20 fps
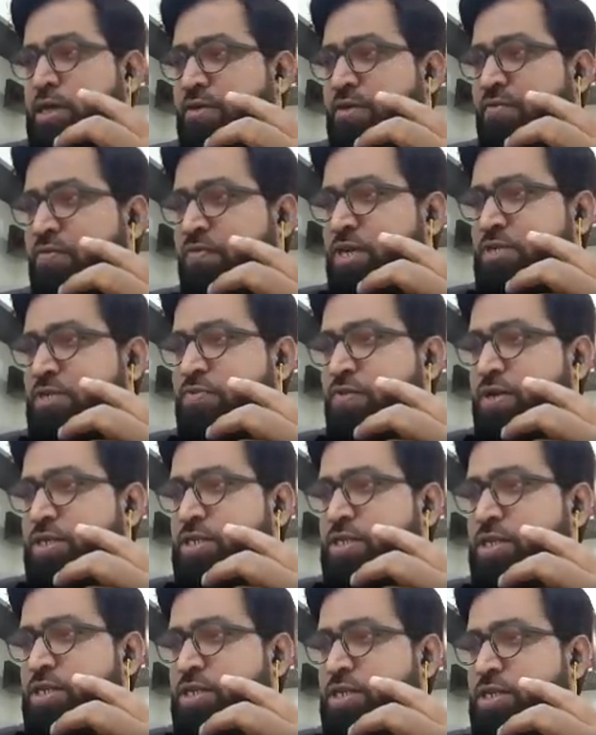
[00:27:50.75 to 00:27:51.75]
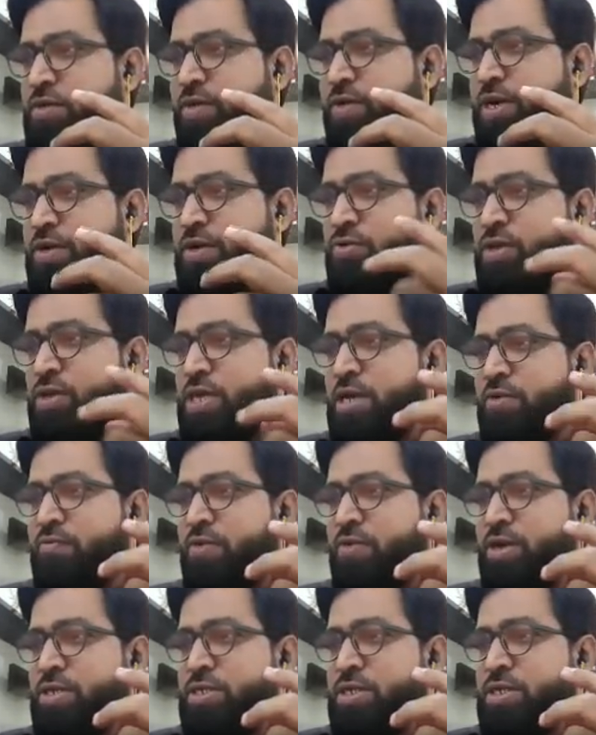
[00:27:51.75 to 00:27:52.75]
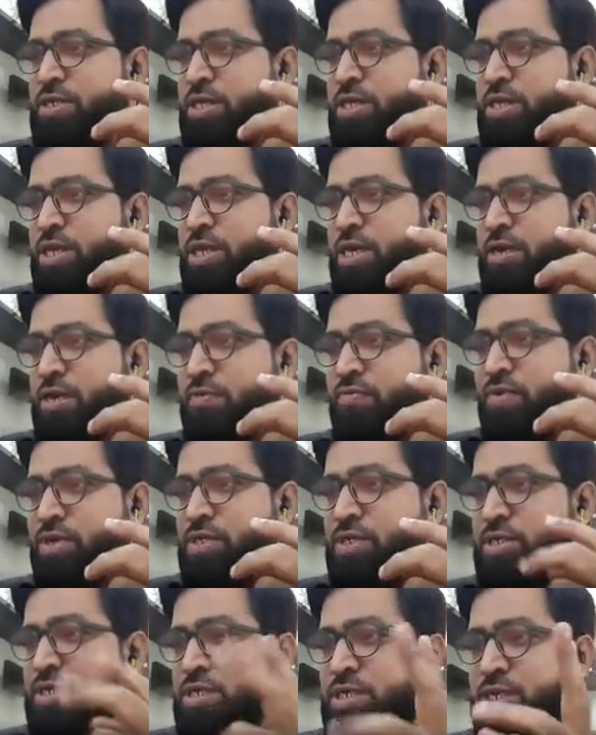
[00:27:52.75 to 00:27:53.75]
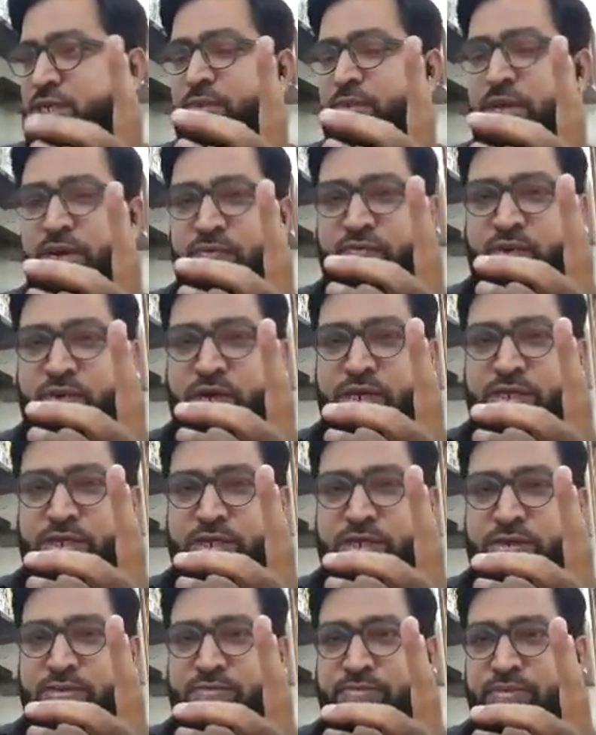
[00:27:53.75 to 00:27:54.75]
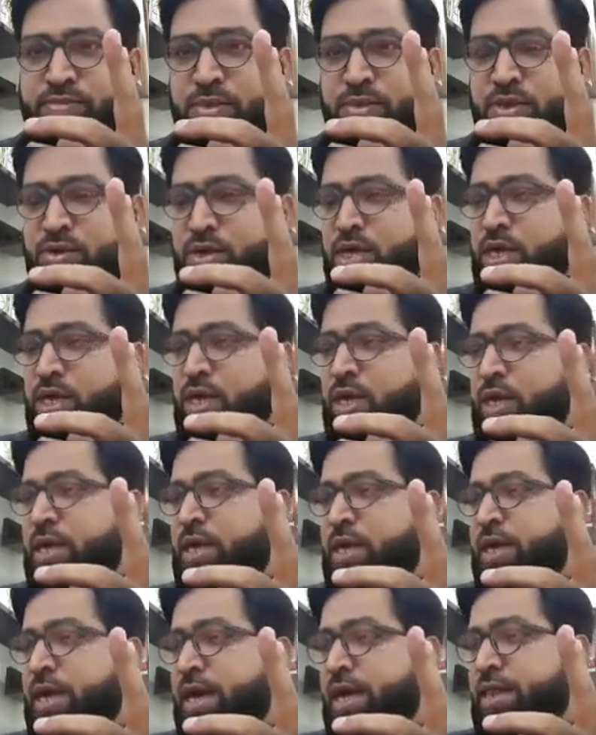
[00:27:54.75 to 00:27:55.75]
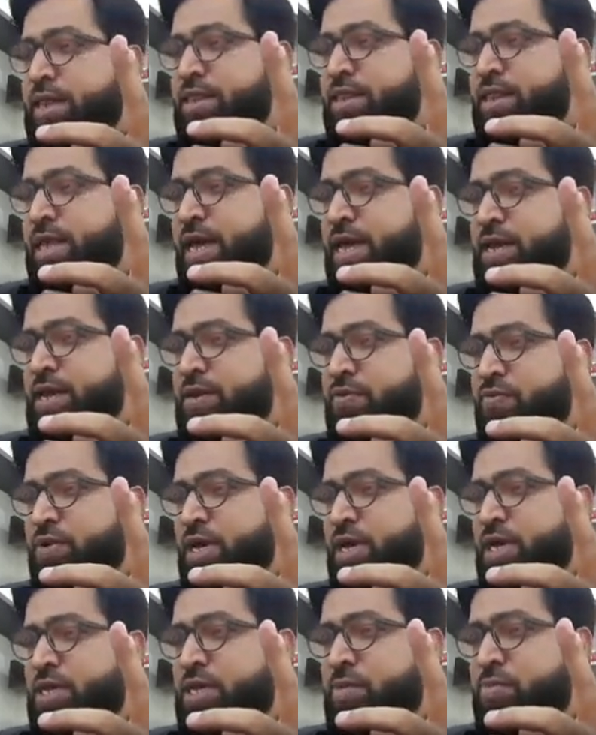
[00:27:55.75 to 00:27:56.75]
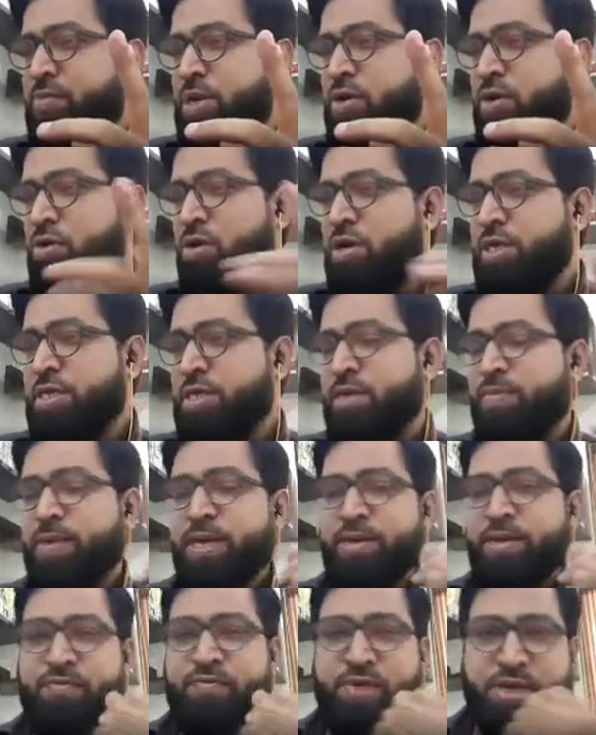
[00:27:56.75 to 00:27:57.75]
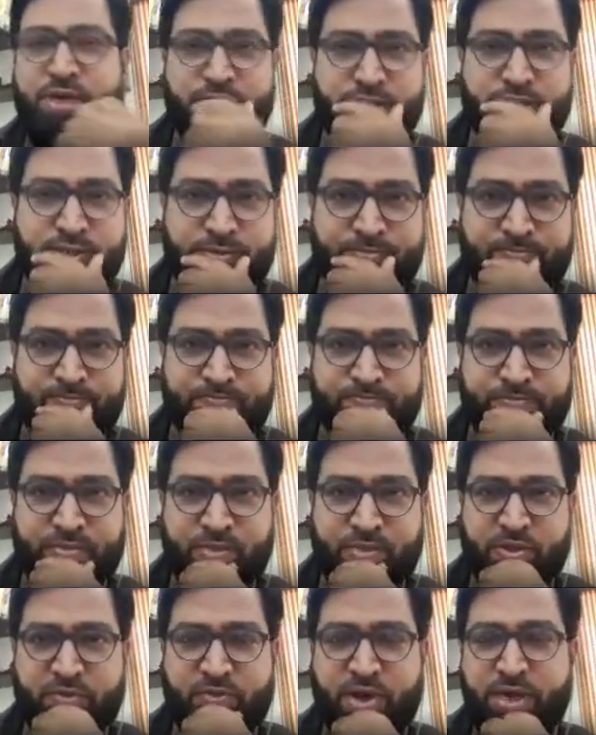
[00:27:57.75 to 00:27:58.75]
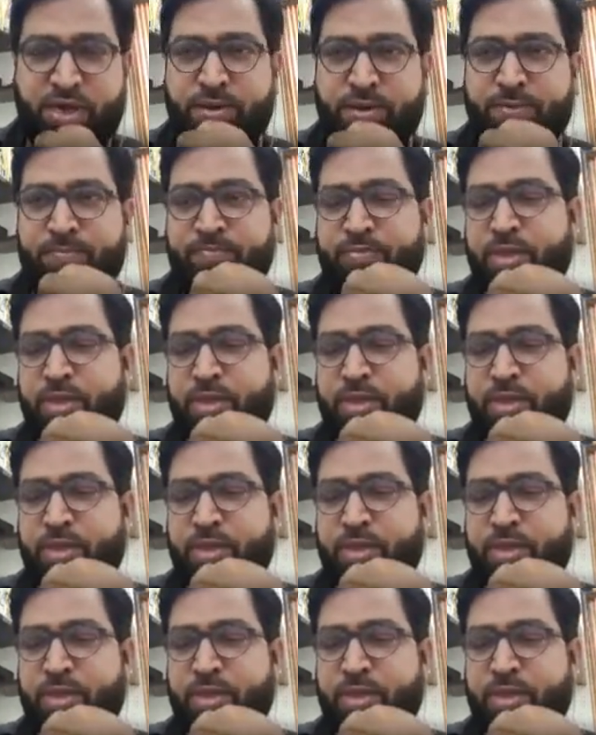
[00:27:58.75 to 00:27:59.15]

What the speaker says: The first function is the factorial function, the second function is the main function. Okay, and then we are simply calling the main function. Fine.